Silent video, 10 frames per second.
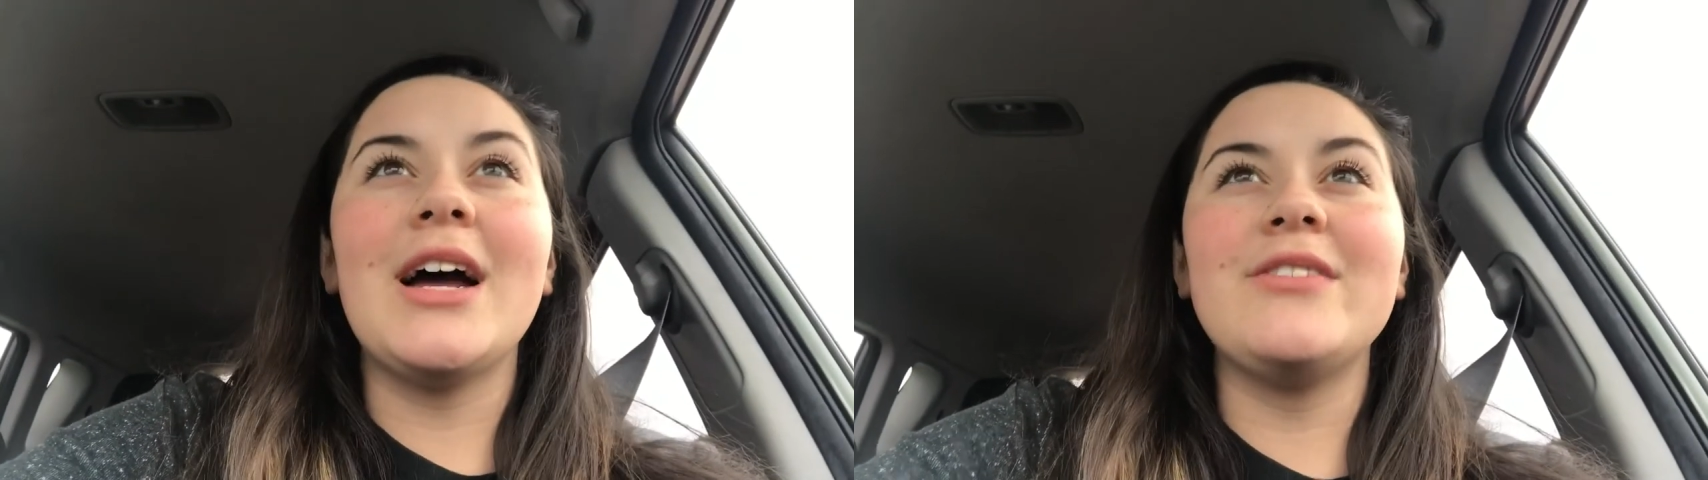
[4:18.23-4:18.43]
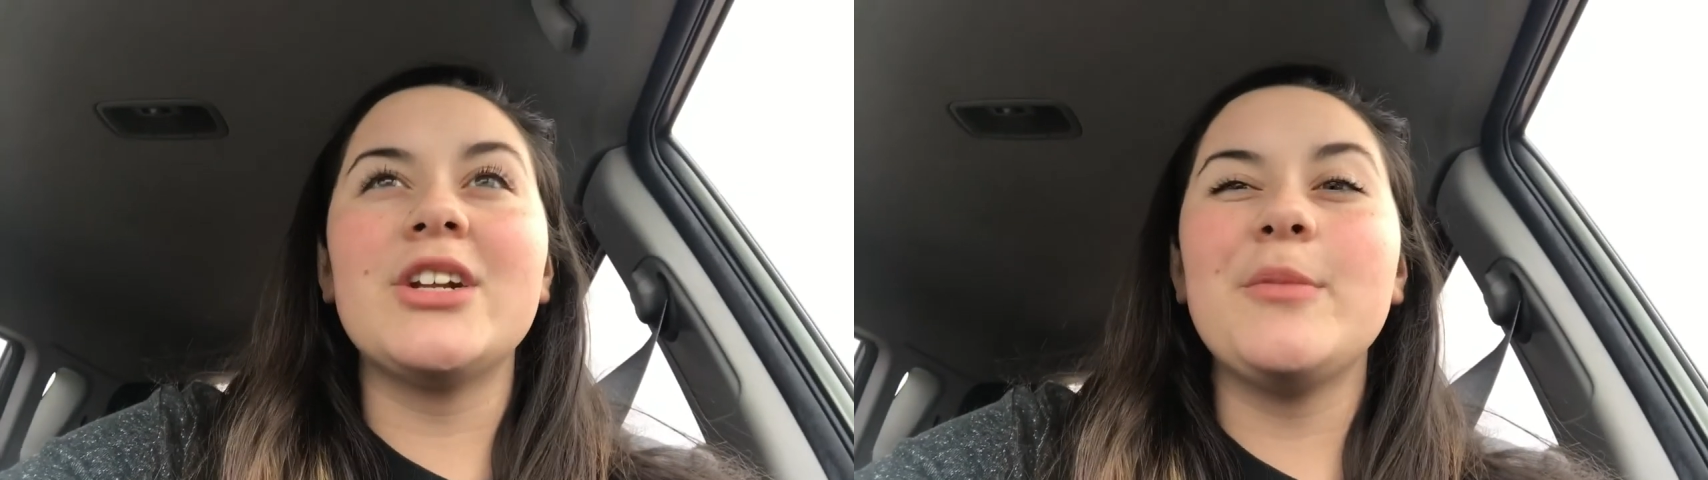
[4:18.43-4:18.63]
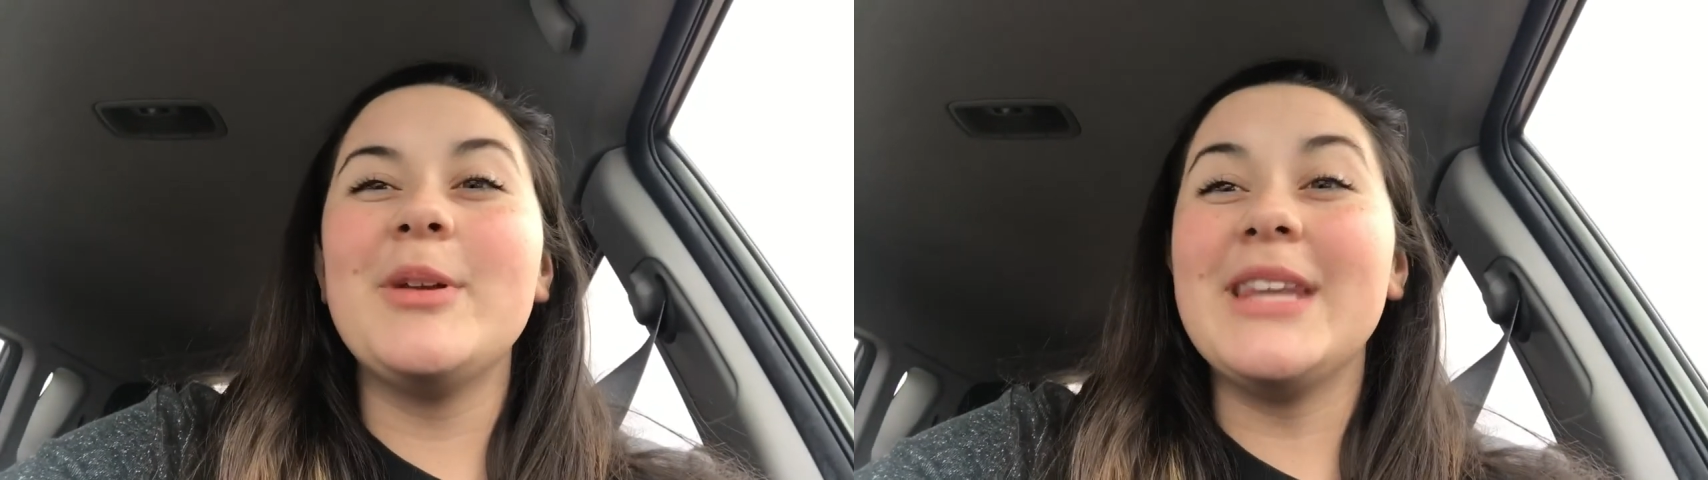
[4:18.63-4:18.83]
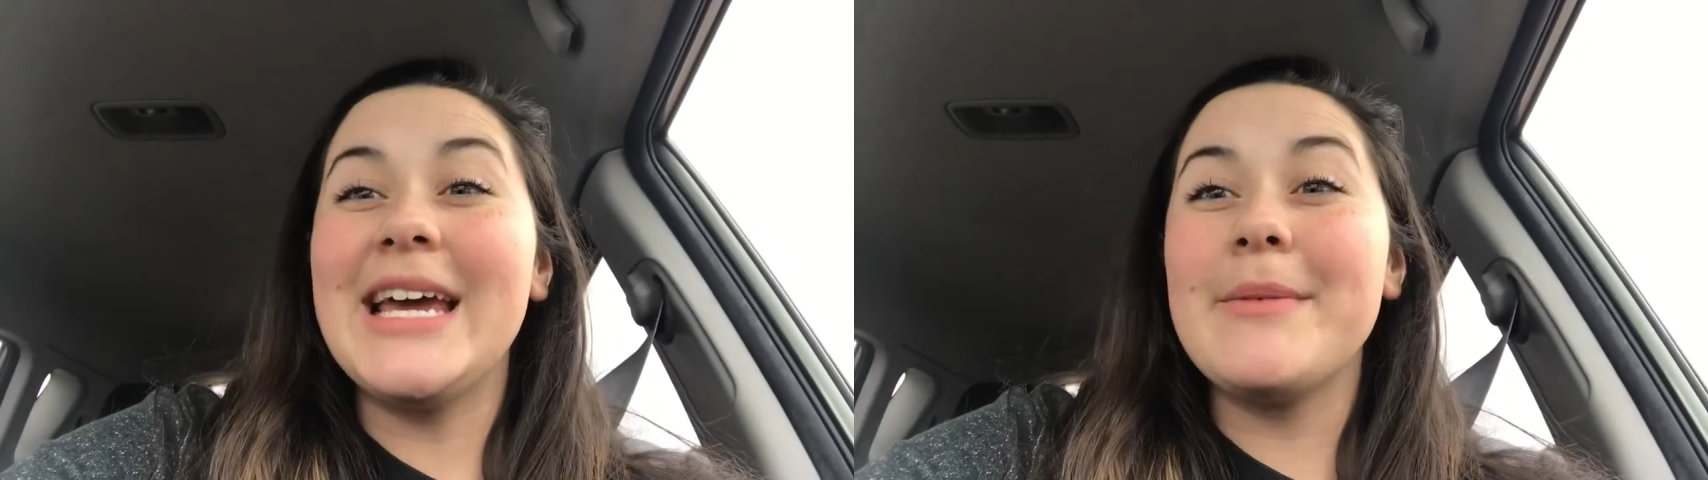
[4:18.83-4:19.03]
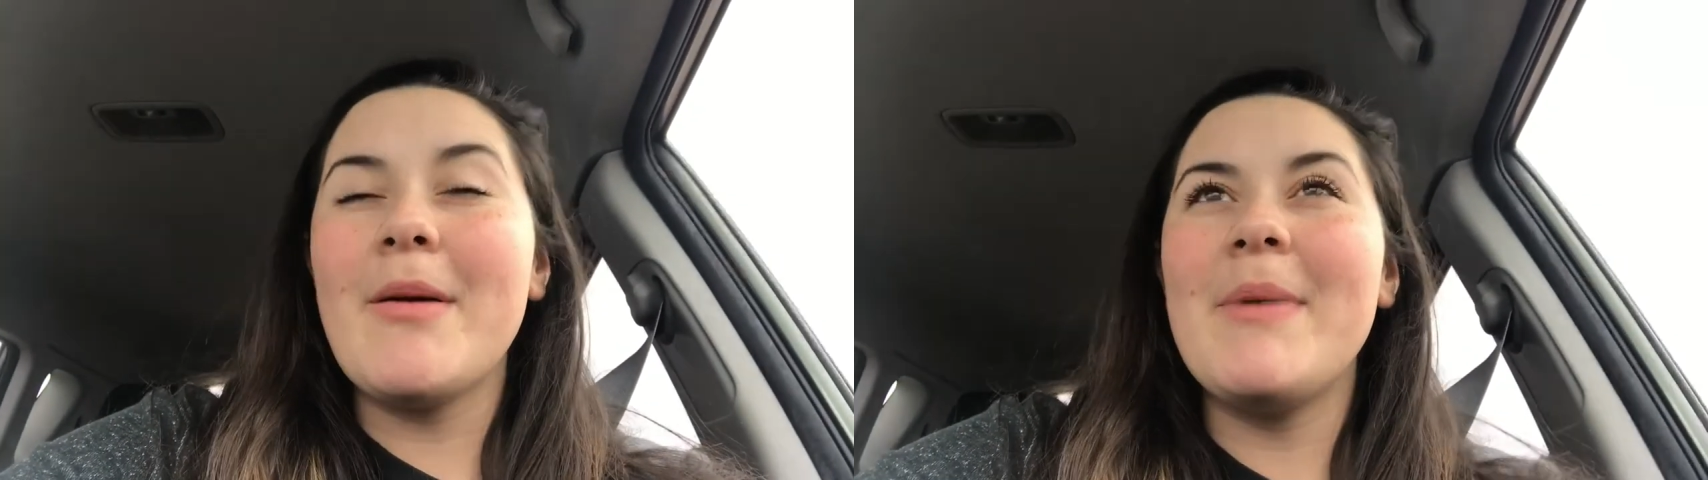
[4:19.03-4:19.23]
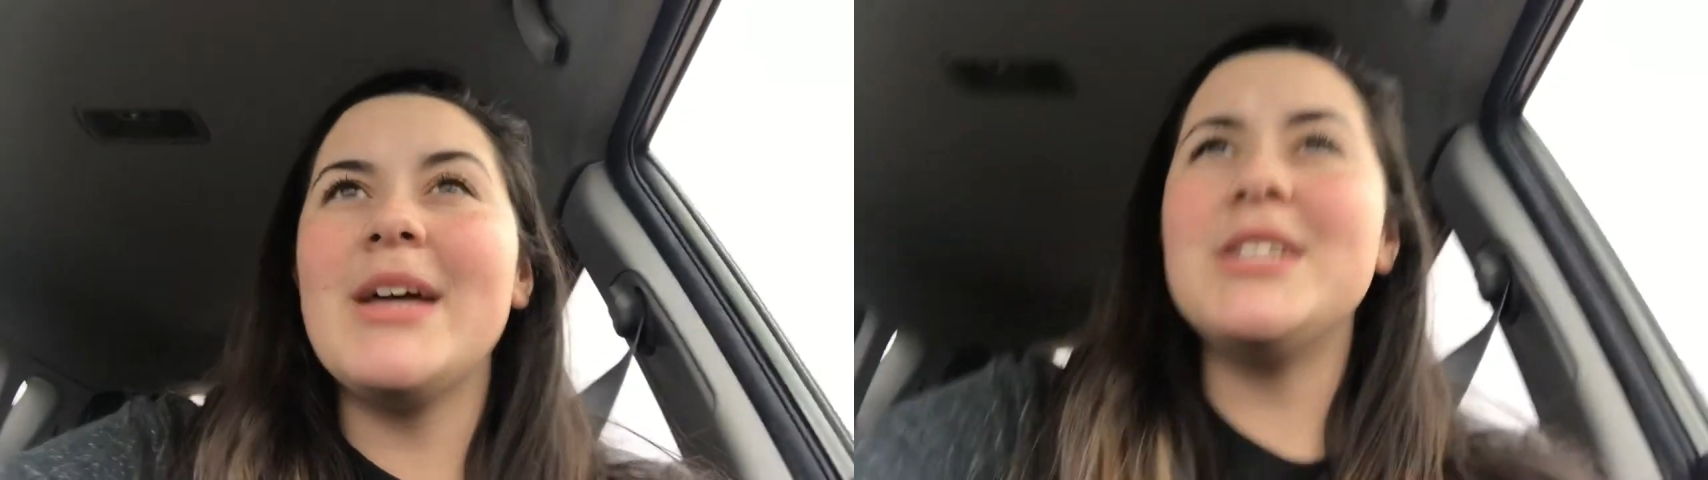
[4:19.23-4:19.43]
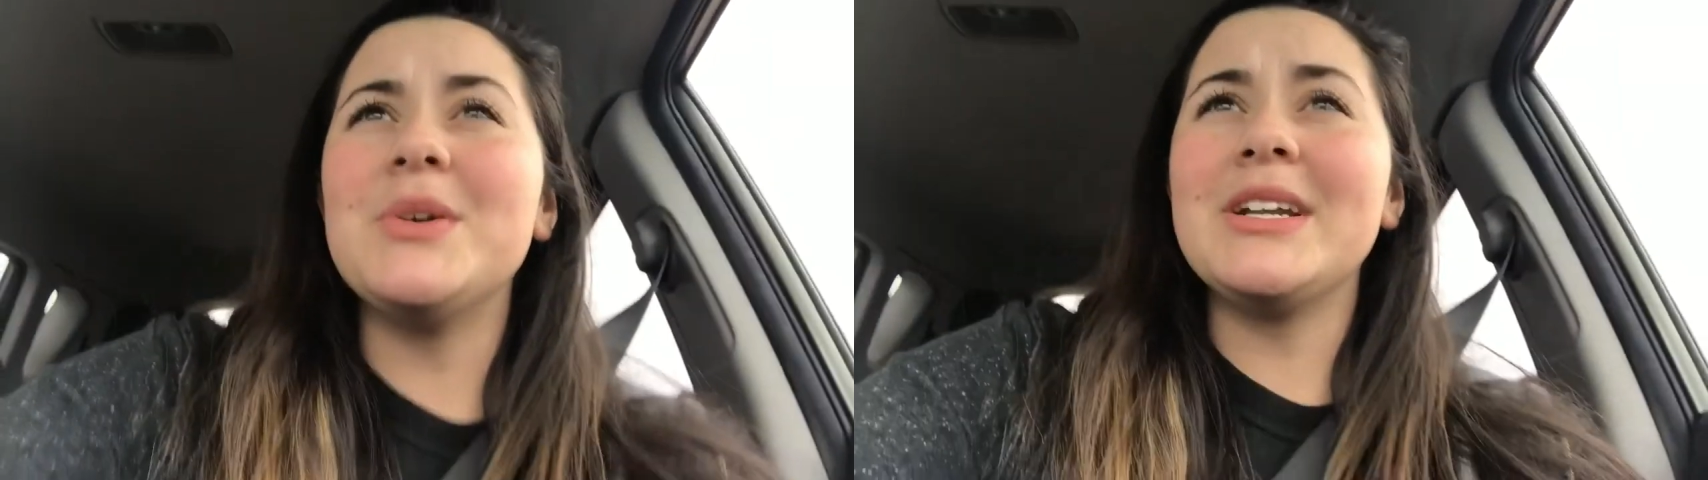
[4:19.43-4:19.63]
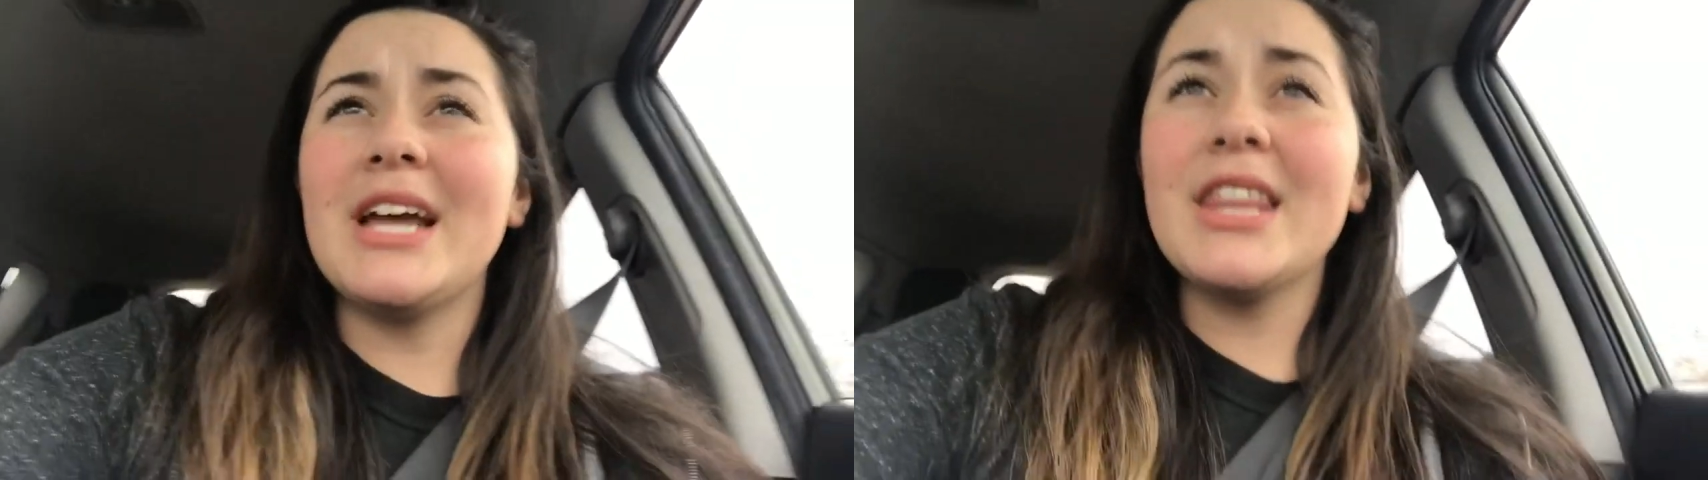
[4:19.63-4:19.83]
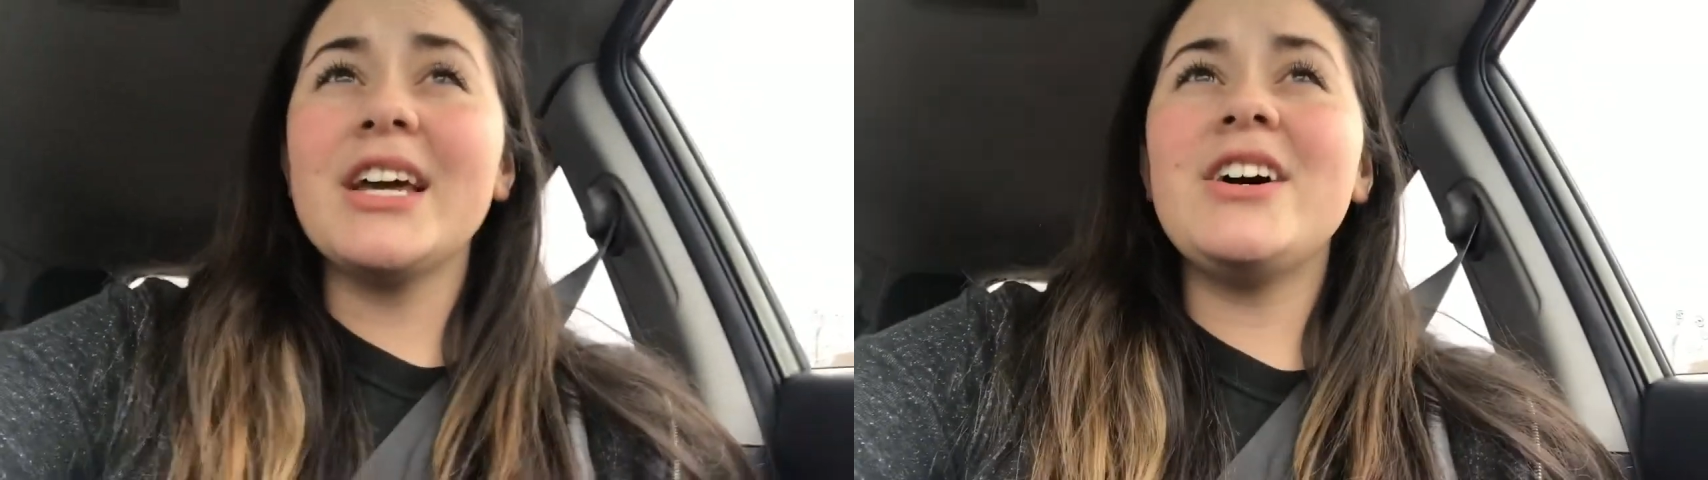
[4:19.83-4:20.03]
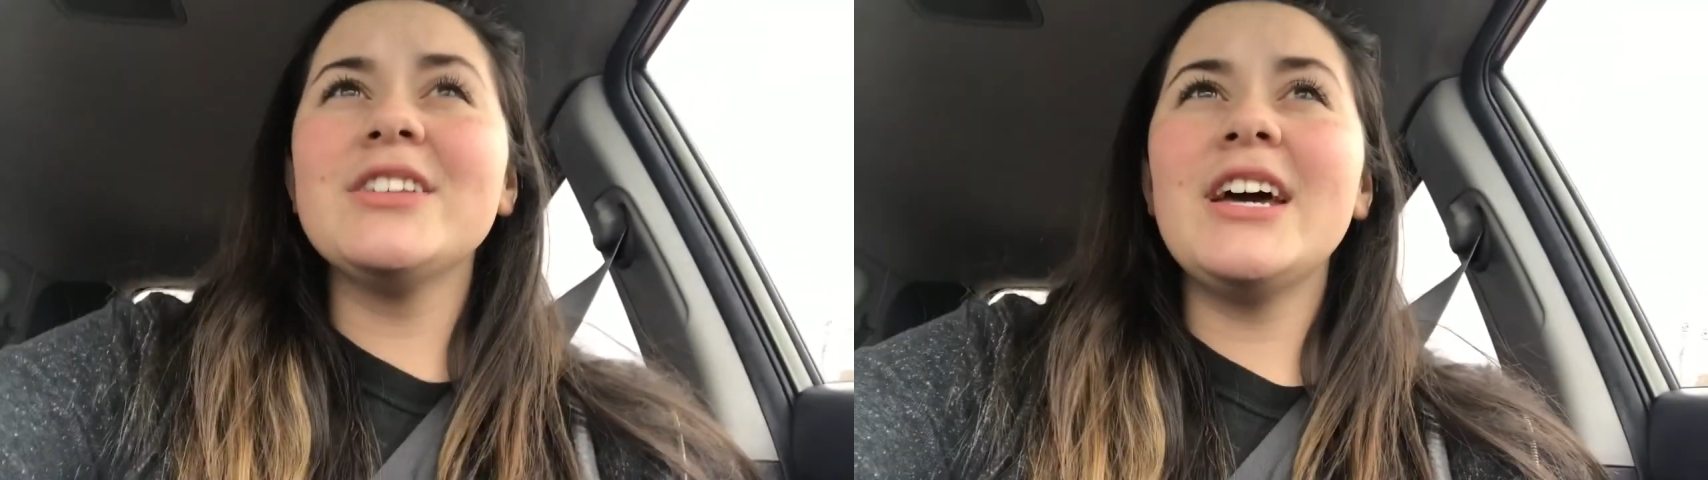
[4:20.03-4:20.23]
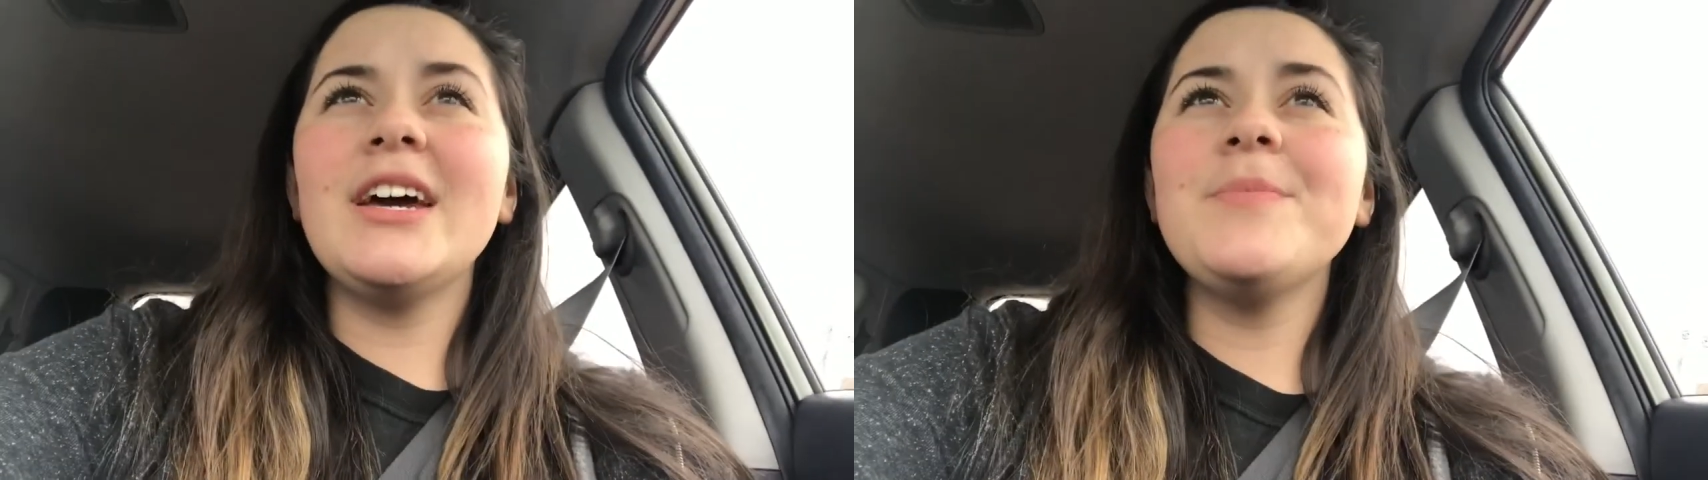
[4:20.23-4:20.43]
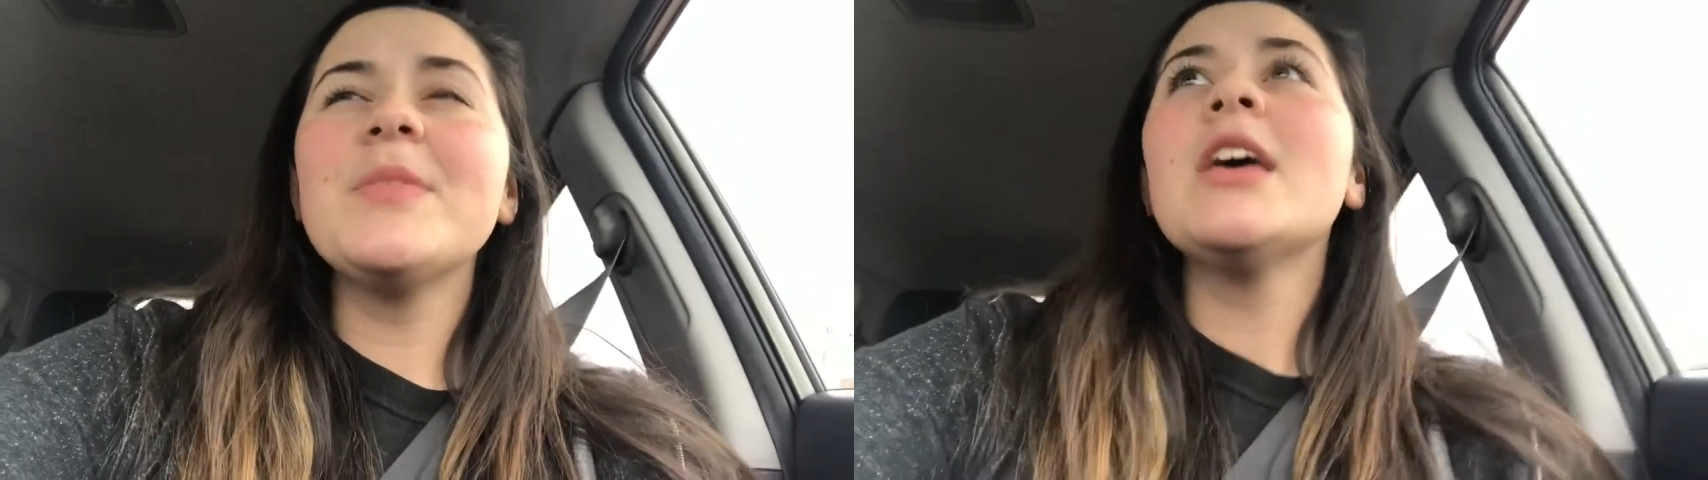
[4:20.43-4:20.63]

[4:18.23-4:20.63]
I've literally been laying in my bed doing nothing all day